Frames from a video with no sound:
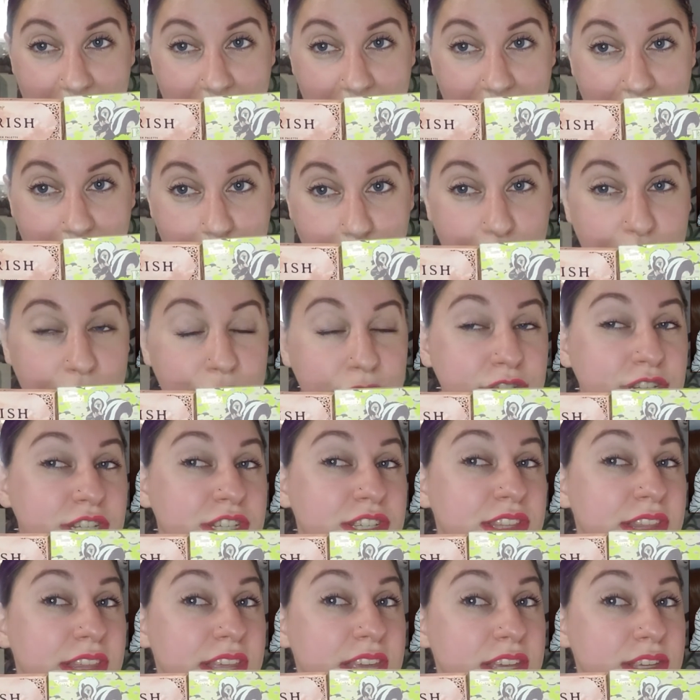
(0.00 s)
I
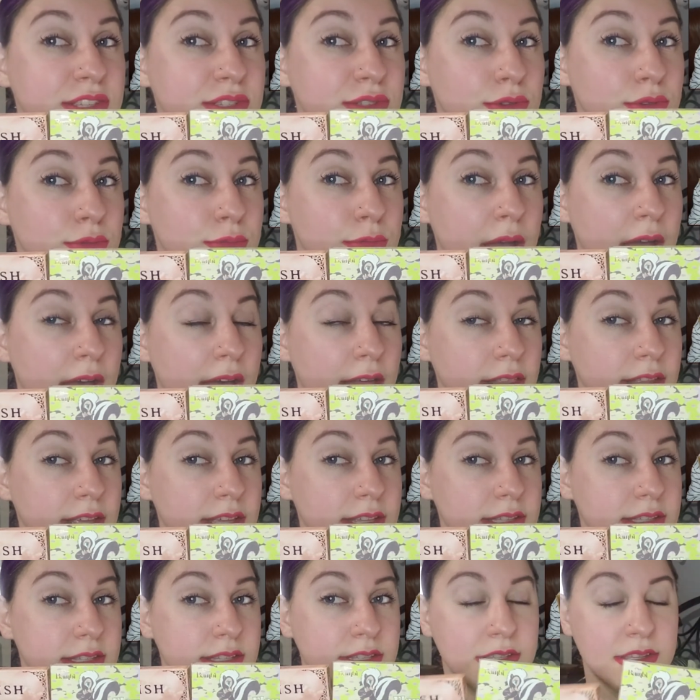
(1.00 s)
purchased these two
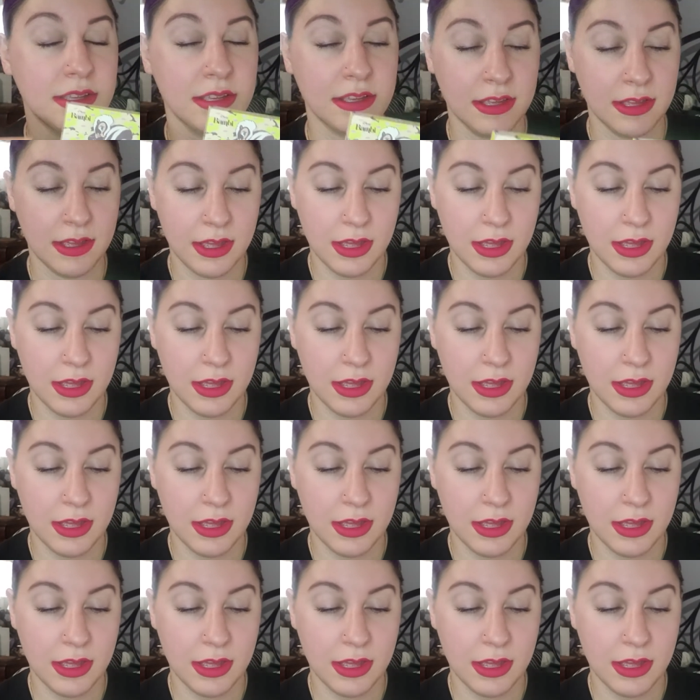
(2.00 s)
palettes.